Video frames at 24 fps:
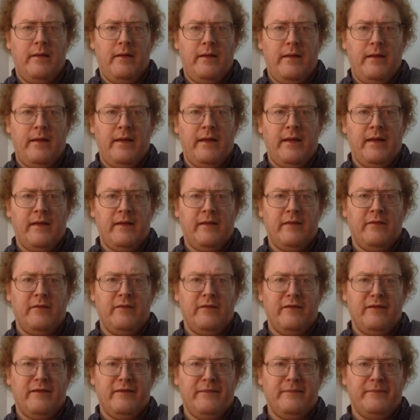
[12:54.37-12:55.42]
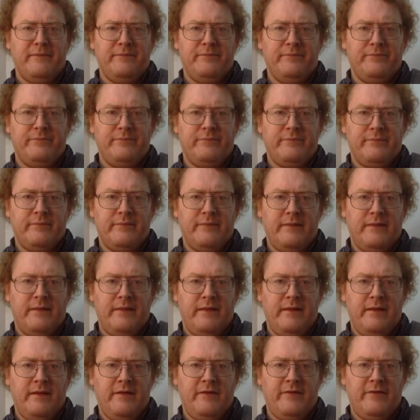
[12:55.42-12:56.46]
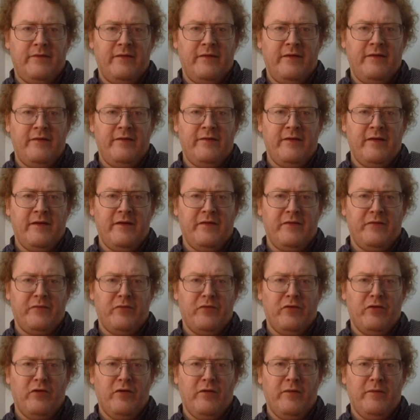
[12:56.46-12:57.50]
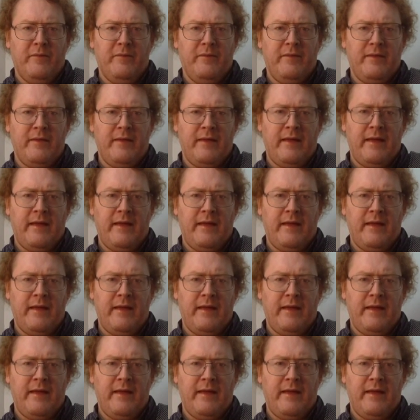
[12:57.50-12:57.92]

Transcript: And he's in his room,